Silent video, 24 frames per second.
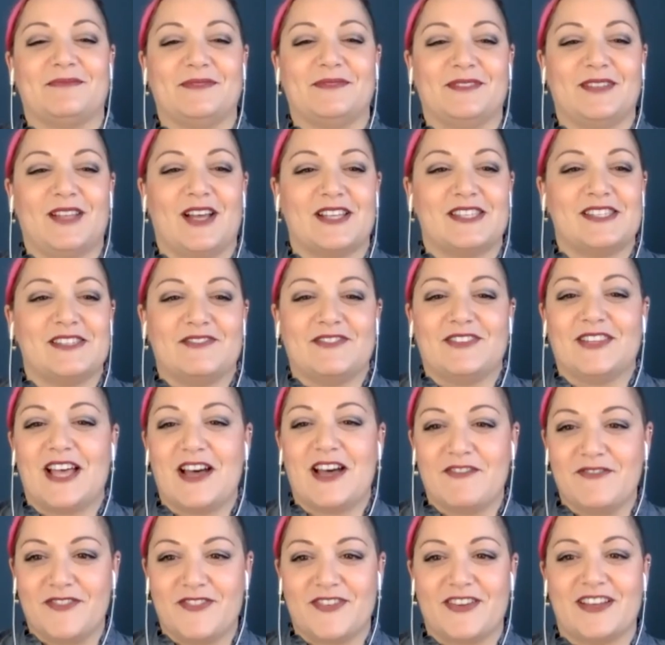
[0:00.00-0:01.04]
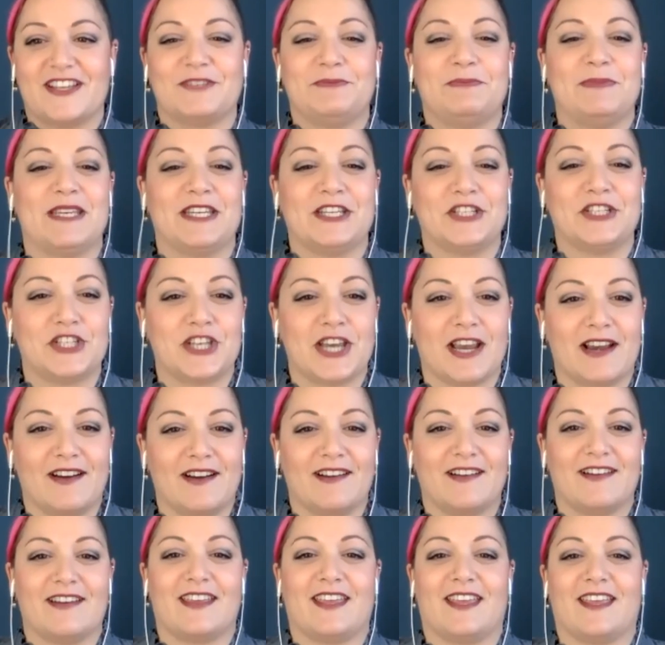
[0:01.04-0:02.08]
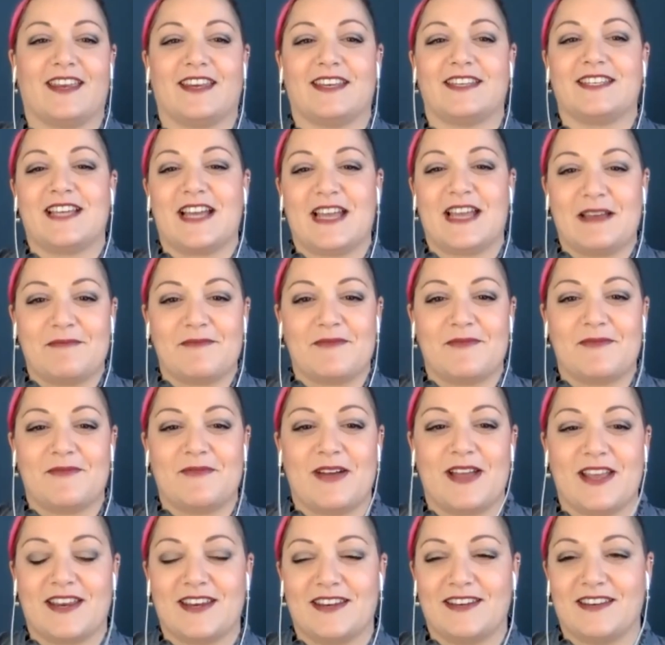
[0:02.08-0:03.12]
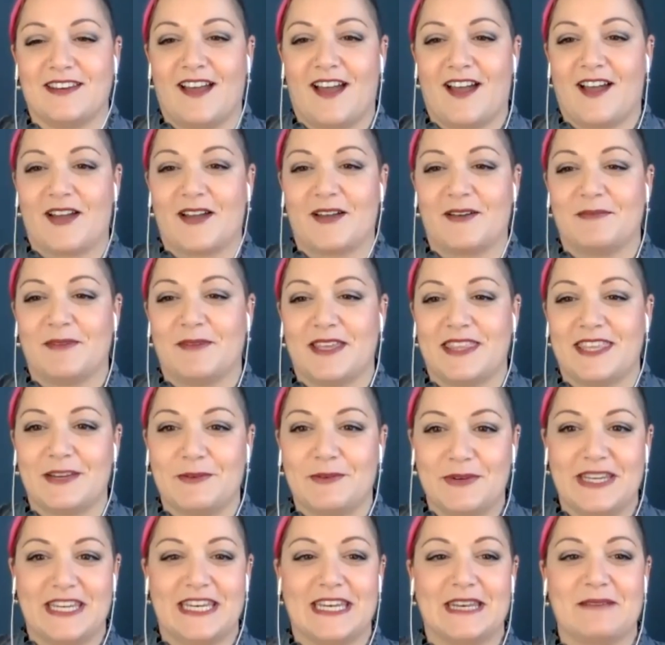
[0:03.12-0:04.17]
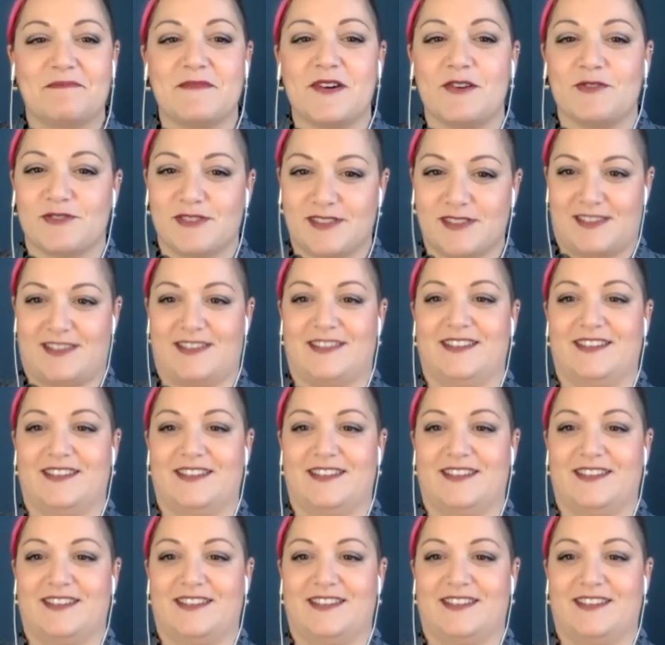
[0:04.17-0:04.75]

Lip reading: lots of love being shared in a time when I think we need it most.